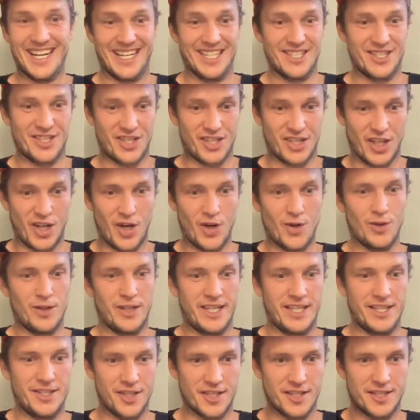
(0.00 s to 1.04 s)
and
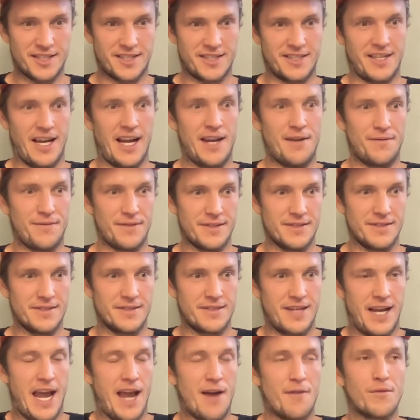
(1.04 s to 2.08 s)
slowly just
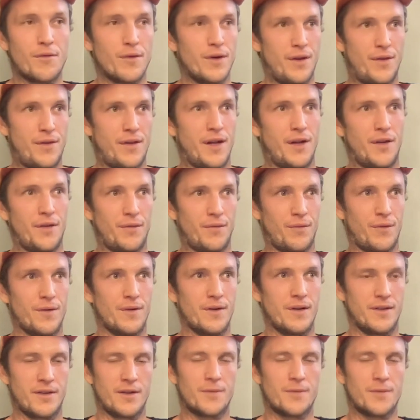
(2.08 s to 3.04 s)
siphons everything through it.